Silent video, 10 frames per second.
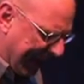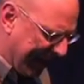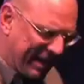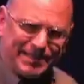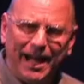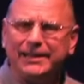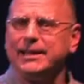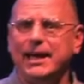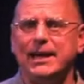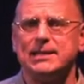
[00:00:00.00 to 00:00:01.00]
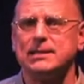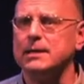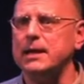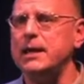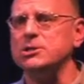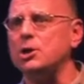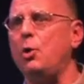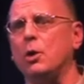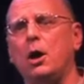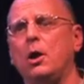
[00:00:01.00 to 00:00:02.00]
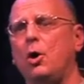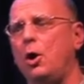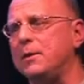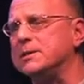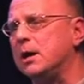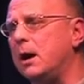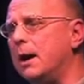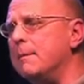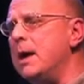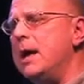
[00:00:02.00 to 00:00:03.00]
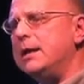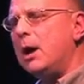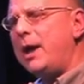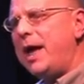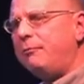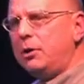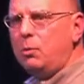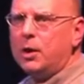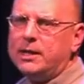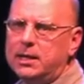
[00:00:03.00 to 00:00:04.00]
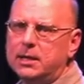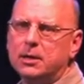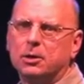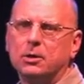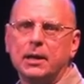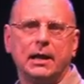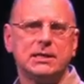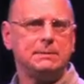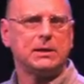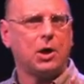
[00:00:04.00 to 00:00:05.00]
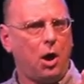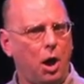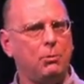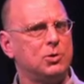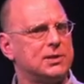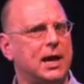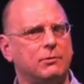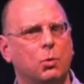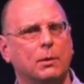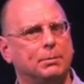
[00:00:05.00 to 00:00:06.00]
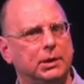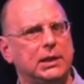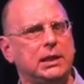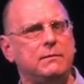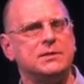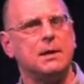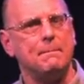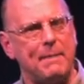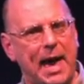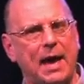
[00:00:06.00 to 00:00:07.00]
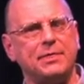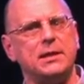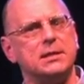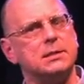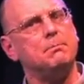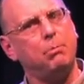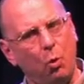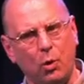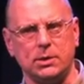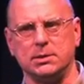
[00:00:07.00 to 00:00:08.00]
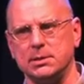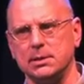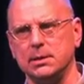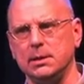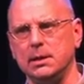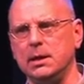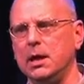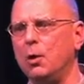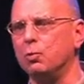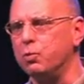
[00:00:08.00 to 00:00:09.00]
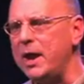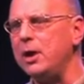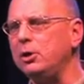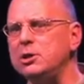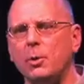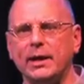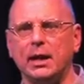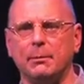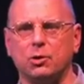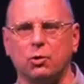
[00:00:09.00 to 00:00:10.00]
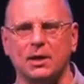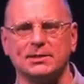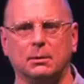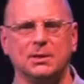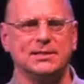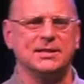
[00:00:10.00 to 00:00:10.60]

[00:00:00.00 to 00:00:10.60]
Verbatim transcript: and that's not the case. It's going on all the time. Now, everyone here, and I expect almost everyone, believes math is important. Rarely do I come across someone